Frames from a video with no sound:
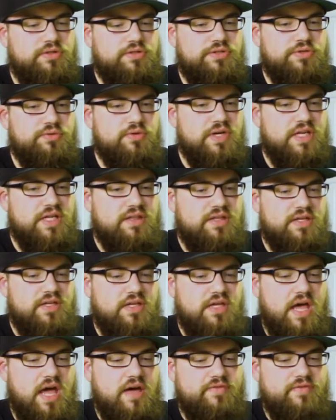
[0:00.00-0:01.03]
do anything.
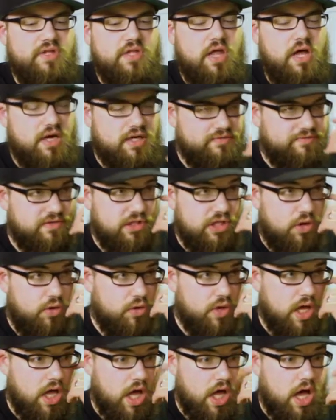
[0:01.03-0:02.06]
You had a lot of
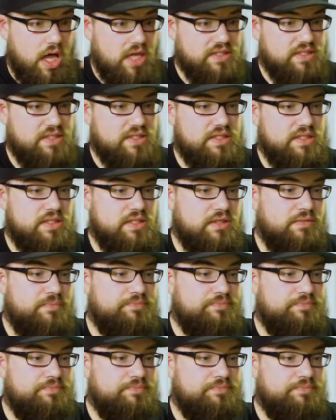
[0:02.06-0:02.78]
low-cost